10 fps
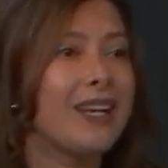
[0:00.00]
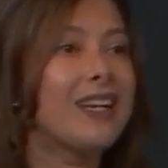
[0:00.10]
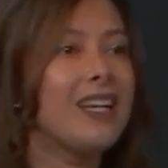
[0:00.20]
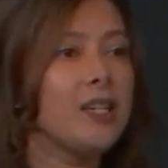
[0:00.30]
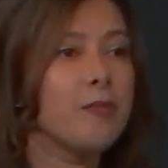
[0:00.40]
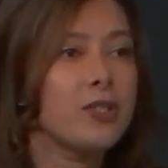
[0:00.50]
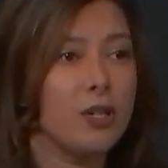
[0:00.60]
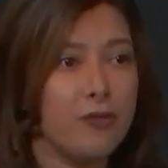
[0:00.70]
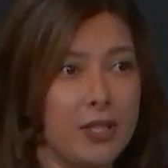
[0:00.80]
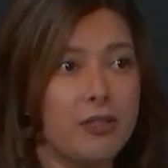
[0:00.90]
glimpse
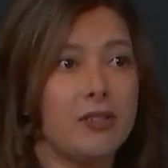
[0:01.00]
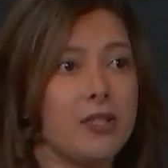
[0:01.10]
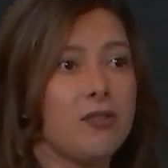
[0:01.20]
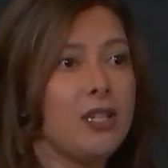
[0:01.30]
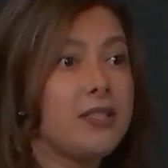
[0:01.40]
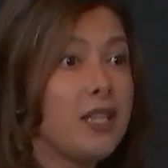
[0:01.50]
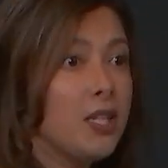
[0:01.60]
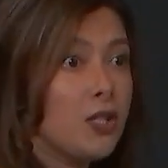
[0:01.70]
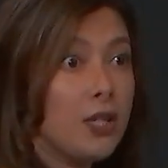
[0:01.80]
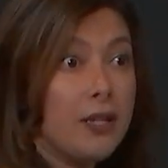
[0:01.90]
of
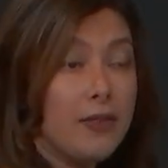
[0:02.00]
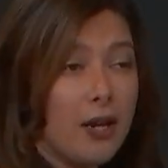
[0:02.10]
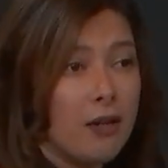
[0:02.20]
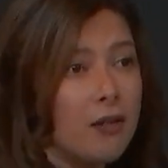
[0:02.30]
internationalization in there.